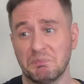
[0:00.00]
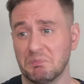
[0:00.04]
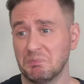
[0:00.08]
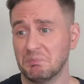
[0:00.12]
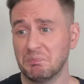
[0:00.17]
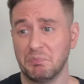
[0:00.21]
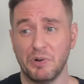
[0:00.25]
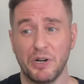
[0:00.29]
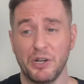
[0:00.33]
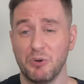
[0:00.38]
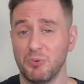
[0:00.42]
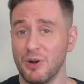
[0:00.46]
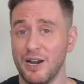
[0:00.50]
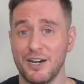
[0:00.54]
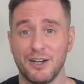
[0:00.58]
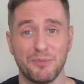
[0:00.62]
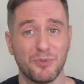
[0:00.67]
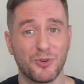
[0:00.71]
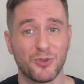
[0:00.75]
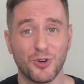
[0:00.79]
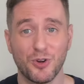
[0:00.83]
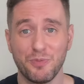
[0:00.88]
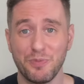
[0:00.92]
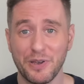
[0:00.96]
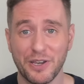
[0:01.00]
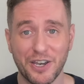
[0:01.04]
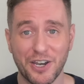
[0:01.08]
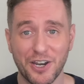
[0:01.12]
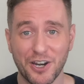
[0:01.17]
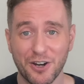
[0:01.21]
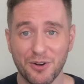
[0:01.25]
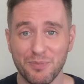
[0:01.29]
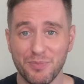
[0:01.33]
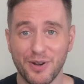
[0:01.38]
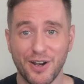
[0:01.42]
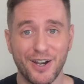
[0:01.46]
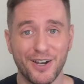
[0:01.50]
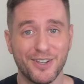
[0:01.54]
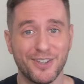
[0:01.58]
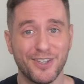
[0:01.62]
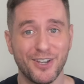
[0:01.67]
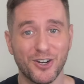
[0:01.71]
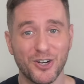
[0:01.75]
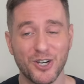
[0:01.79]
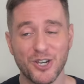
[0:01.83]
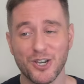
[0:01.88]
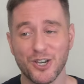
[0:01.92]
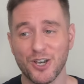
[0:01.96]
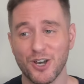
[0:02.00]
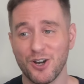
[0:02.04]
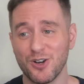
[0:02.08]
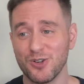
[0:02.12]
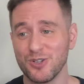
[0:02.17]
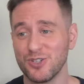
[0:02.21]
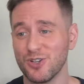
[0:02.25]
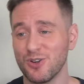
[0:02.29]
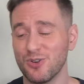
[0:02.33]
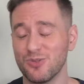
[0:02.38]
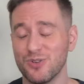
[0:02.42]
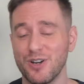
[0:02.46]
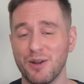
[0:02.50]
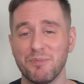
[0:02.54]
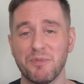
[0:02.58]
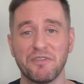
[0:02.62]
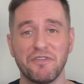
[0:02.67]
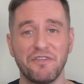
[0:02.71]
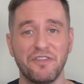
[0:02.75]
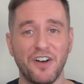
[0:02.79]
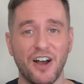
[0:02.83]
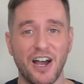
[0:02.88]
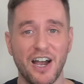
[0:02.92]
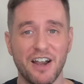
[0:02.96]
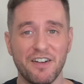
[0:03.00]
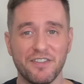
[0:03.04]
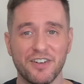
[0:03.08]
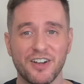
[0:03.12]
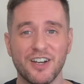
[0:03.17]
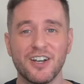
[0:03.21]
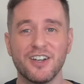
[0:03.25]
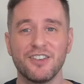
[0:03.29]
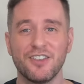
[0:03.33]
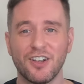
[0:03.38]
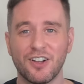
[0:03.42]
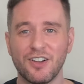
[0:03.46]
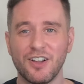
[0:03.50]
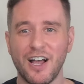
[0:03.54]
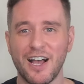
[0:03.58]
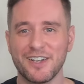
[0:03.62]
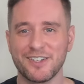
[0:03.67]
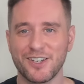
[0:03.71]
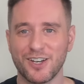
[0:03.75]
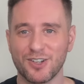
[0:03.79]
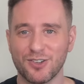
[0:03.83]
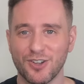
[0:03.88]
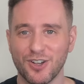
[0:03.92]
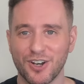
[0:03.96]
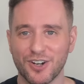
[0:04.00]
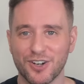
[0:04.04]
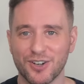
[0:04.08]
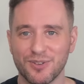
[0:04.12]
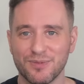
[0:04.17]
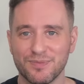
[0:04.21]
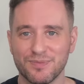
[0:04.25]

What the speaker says: Pretty random grouping here, but there you go. So number 5, the classic look.